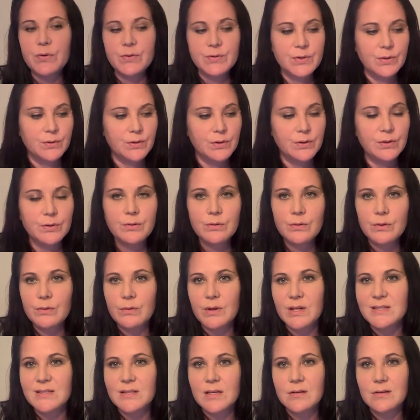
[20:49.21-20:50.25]
So you don't,
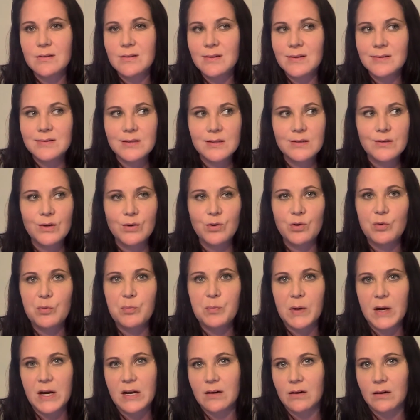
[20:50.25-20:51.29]
it's a
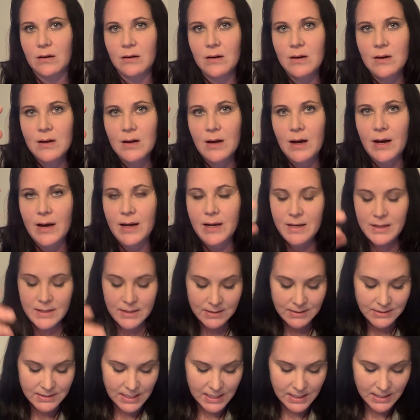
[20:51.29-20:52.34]
no-brainer. I
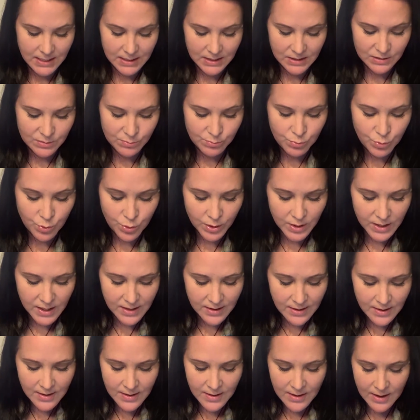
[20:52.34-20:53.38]
can take it in the
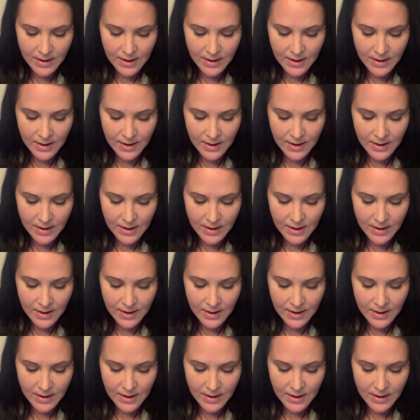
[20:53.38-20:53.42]
morning.